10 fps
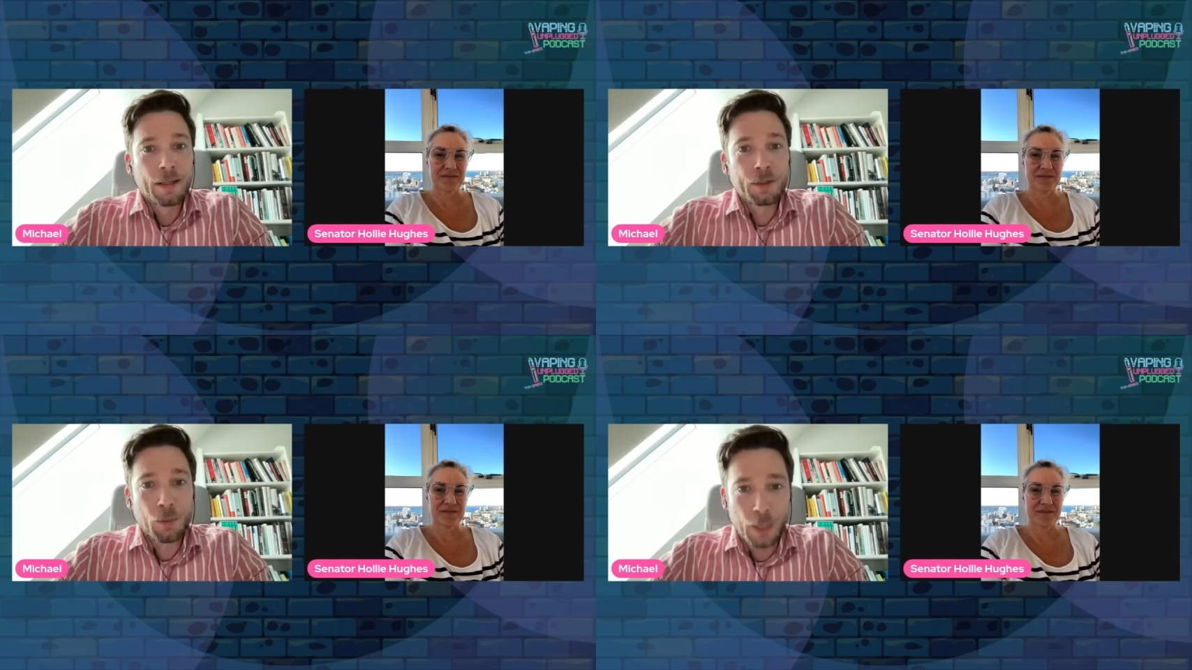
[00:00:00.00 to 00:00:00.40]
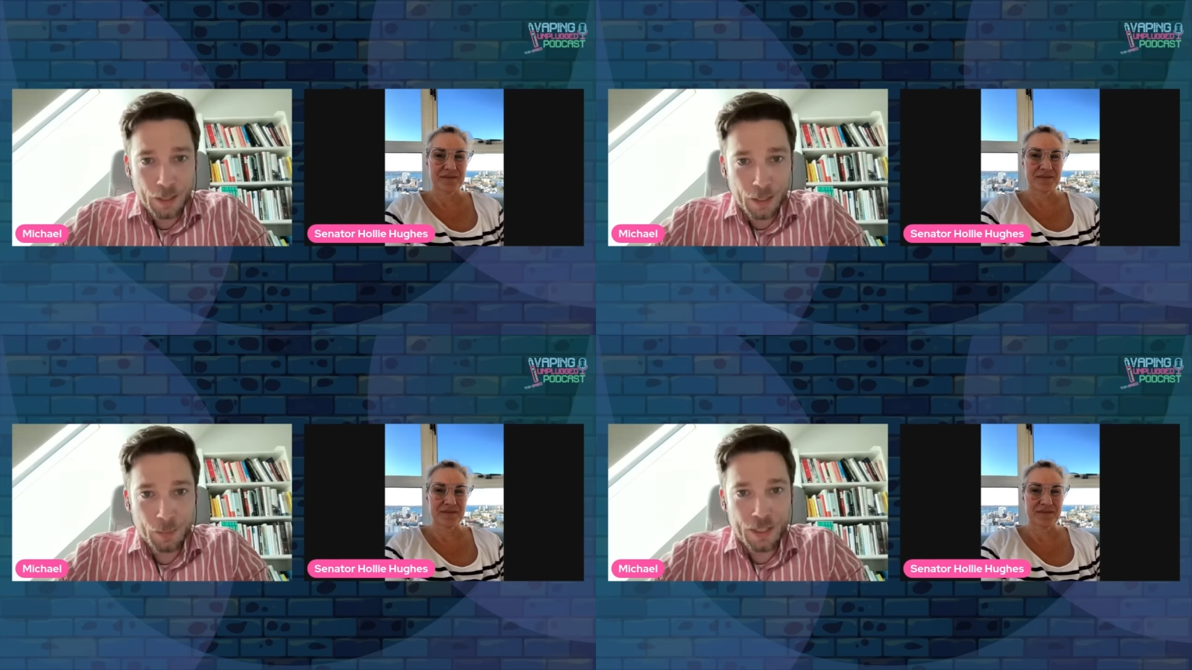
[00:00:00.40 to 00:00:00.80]
Speaker 1: So
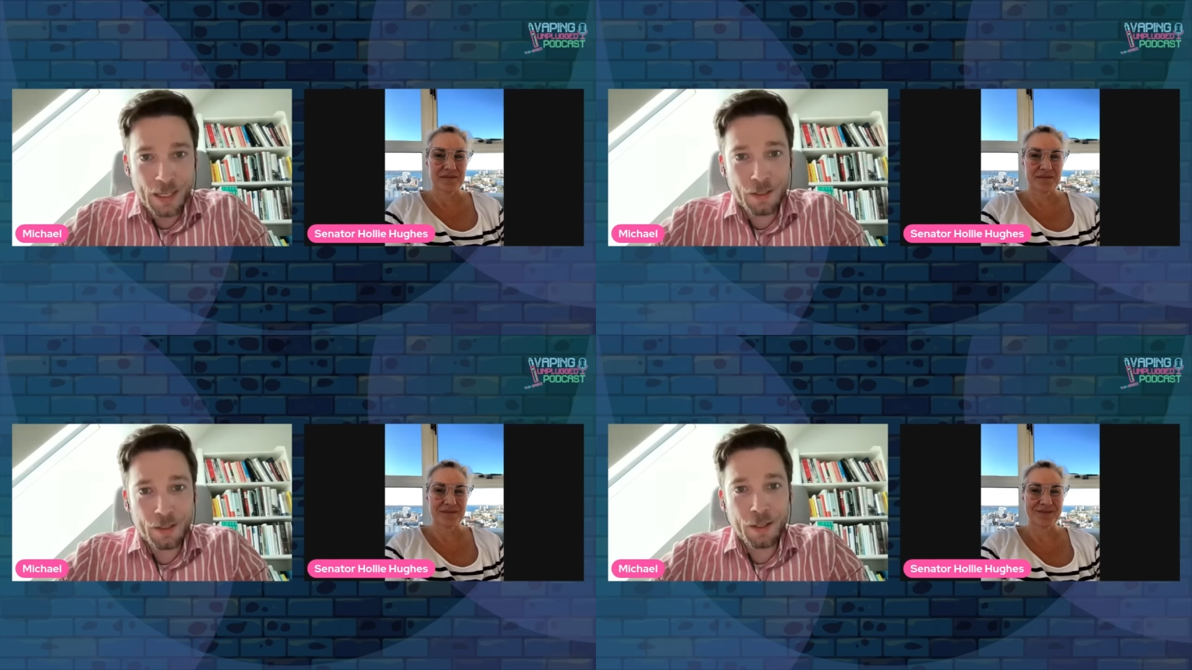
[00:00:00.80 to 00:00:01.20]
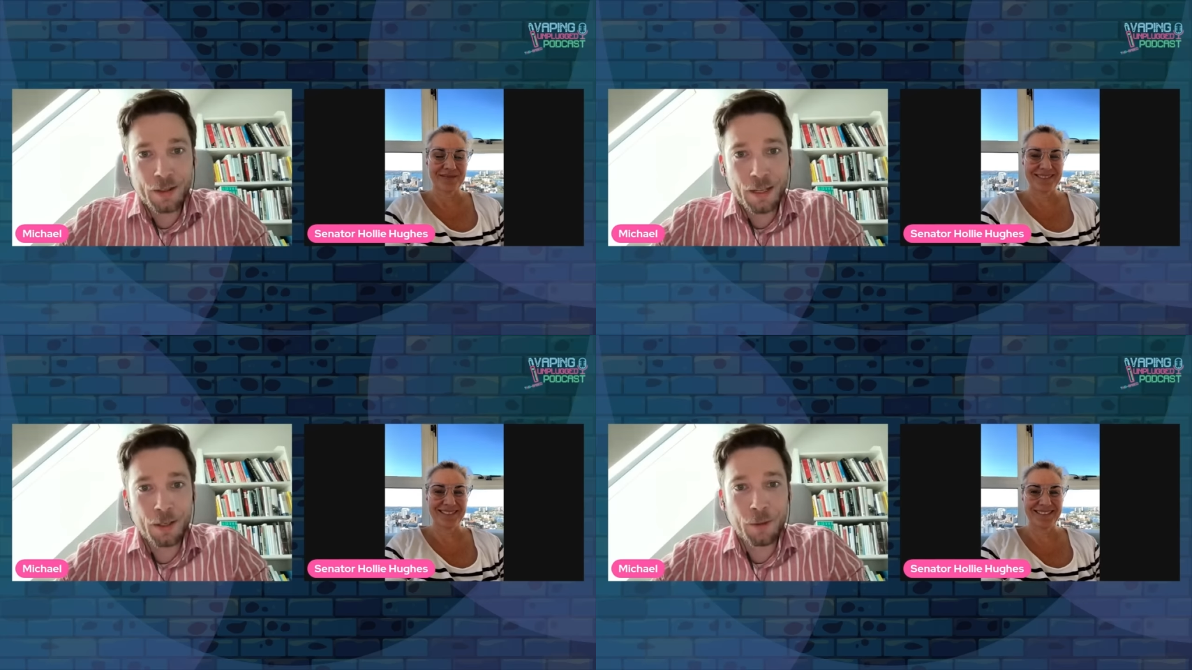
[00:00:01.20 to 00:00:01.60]
welcome, Senator.
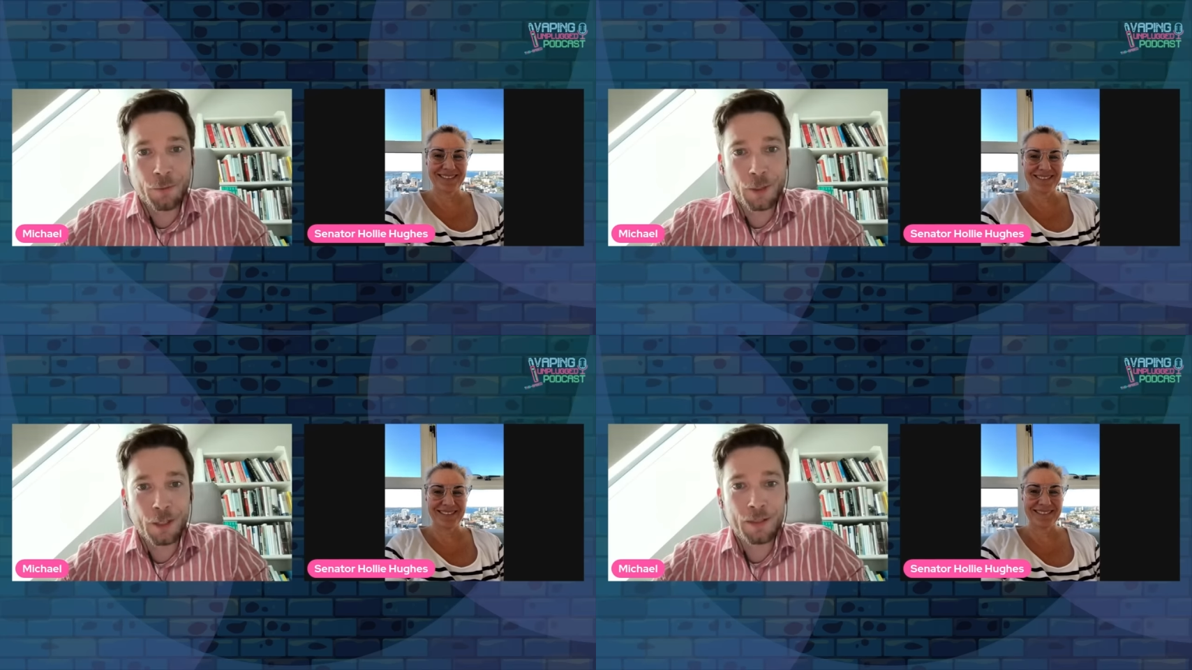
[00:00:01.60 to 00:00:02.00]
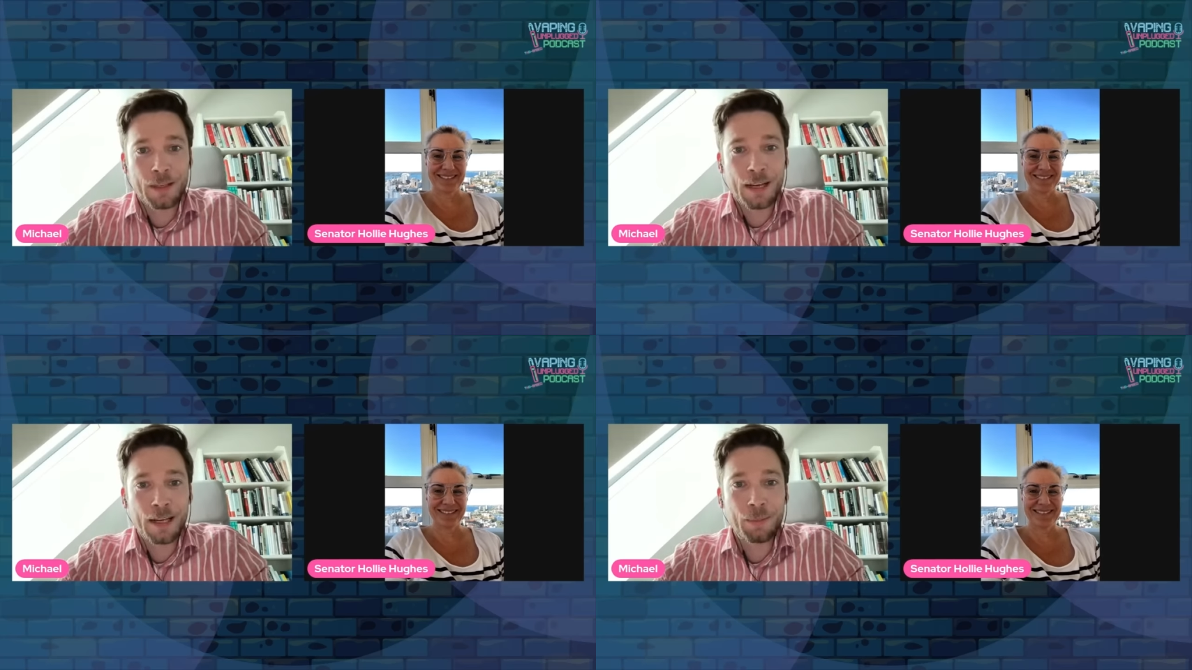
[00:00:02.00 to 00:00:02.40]
Thank you for your
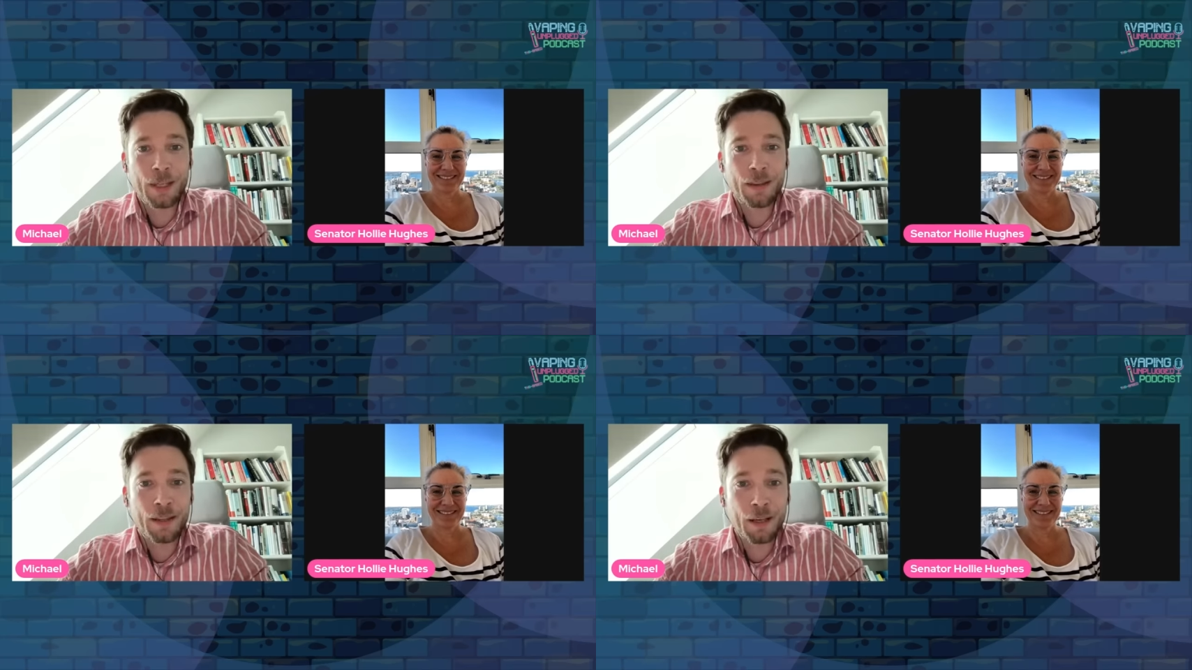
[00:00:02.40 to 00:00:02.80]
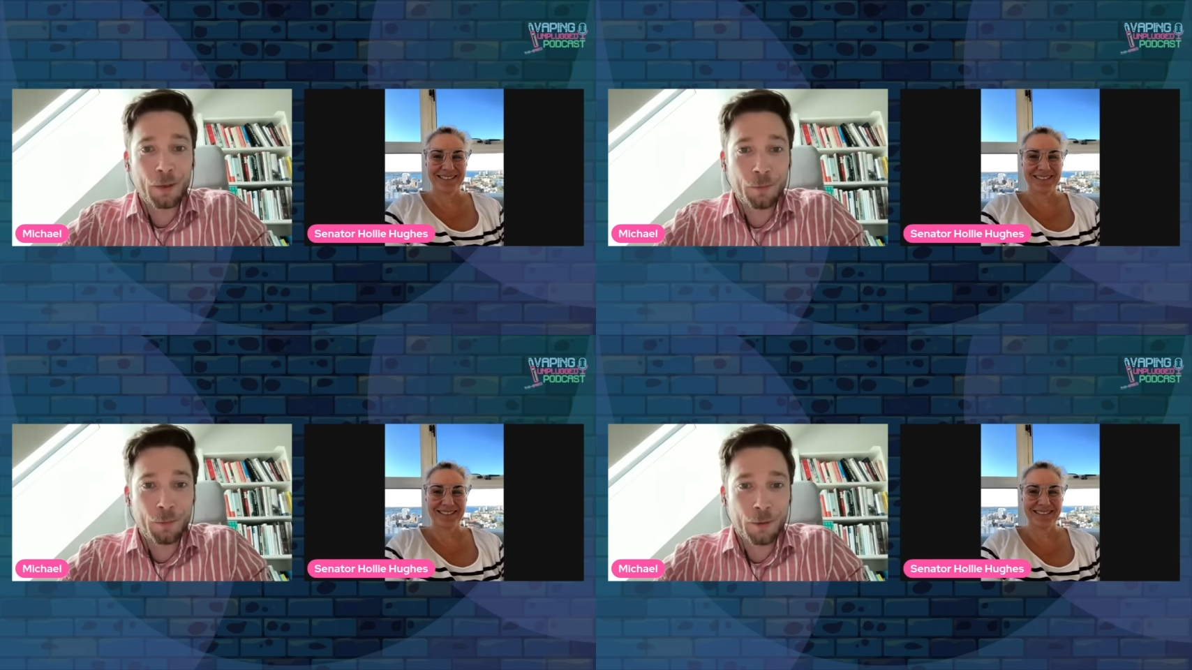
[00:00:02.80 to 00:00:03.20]
time and
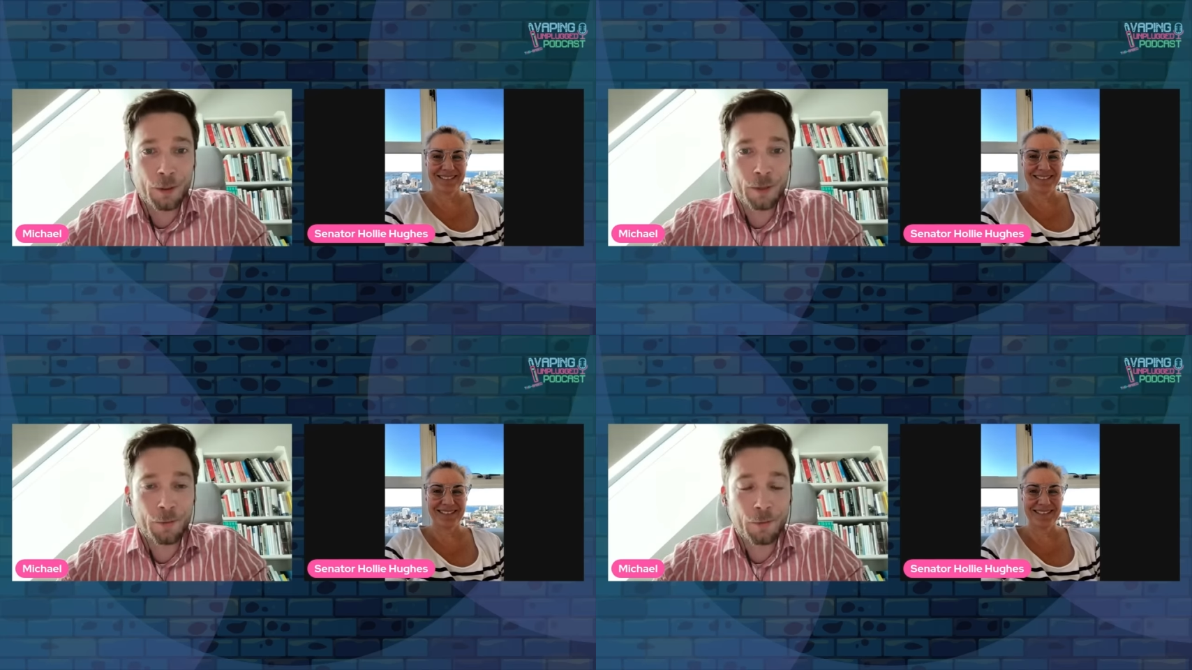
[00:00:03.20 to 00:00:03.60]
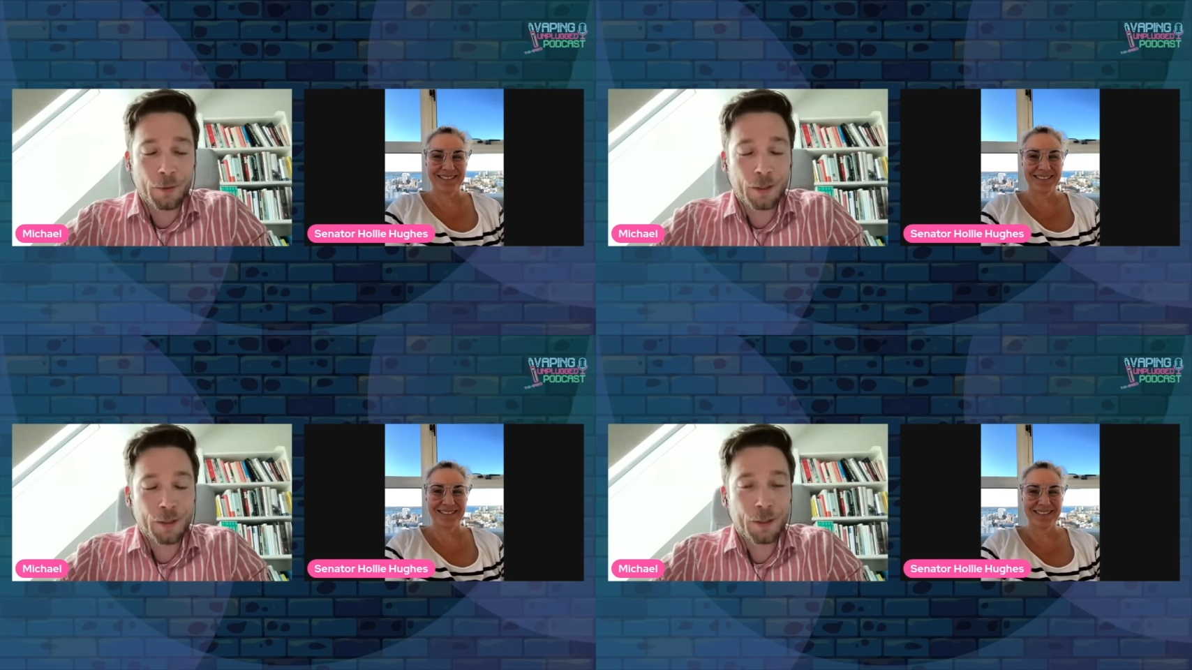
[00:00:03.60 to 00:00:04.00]
thank you for, for